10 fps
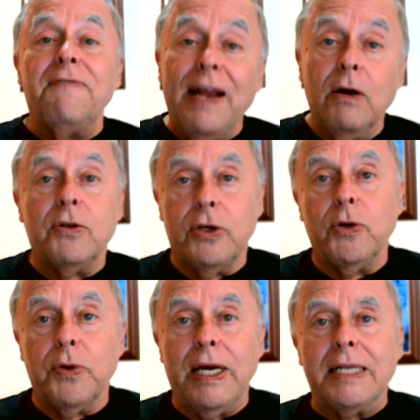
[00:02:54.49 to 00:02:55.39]
fail to
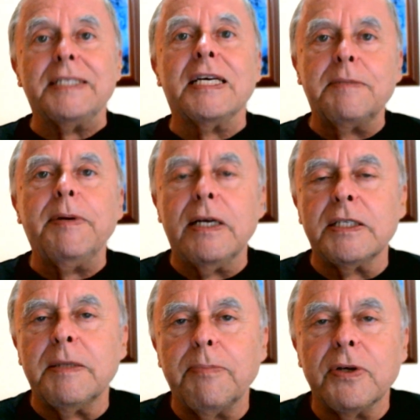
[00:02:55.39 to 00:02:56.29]
do that just
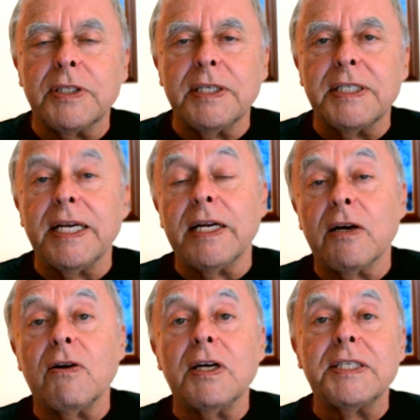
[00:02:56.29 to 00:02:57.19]
because the person sitting
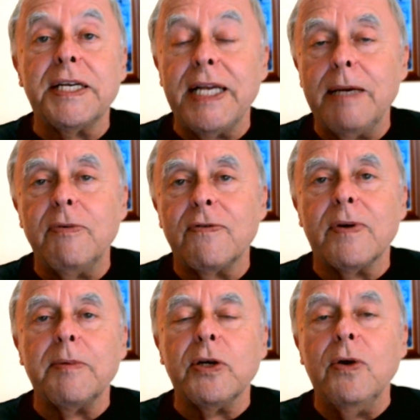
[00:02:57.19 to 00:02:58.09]
across the table
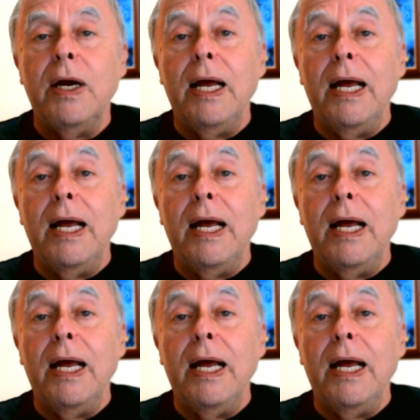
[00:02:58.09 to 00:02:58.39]
from you